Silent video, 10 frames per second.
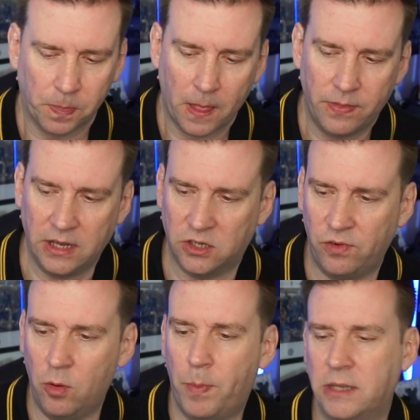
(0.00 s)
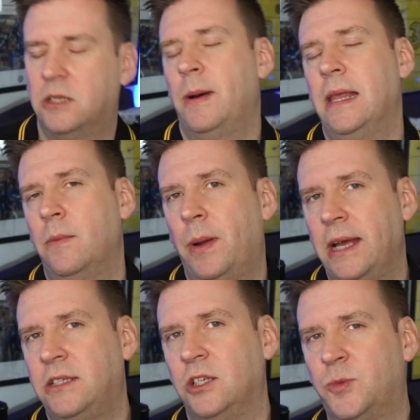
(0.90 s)
There's a real buzz about the
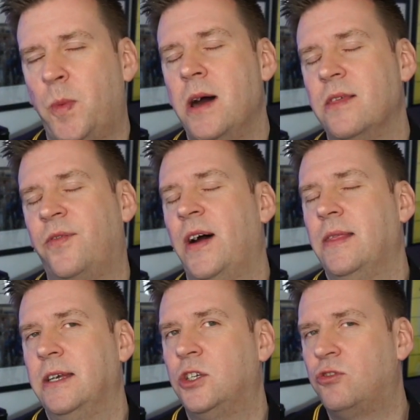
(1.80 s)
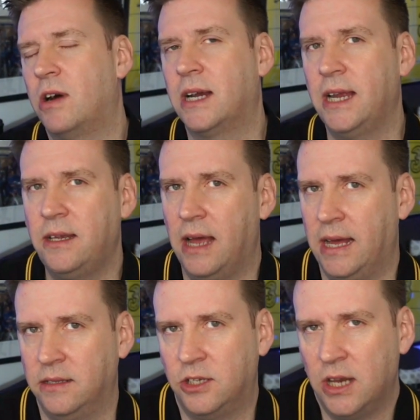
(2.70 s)
place, despite the fact they're struggling.
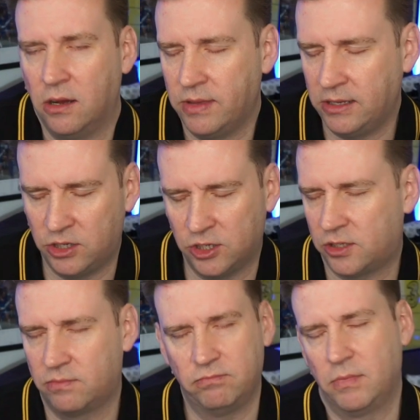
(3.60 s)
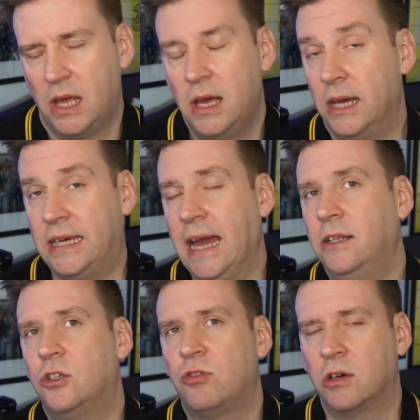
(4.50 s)
And, you know, they just,
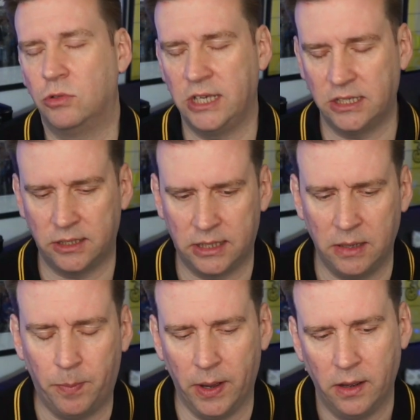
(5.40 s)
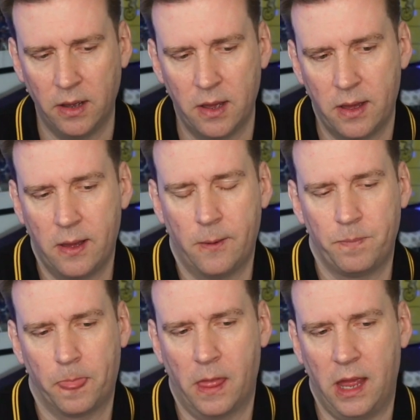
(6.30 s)
again, struggled yesterday. But
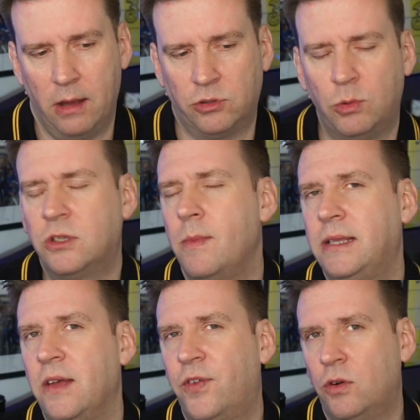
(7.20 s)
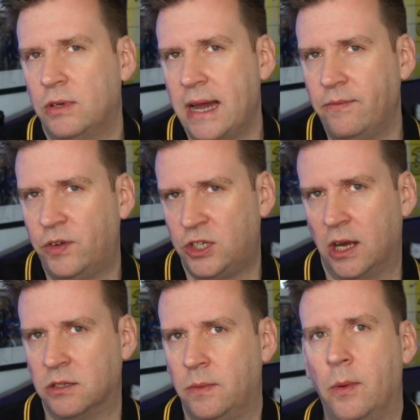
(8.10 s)
it was always going to be a difficult game for
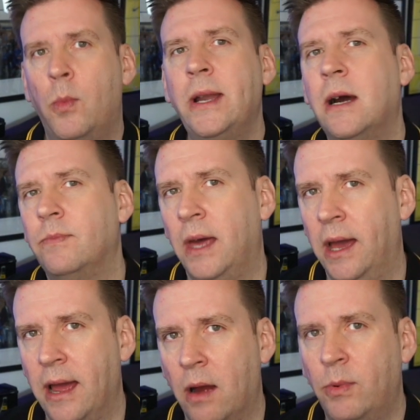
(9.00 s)
Chelsea. We went up there and we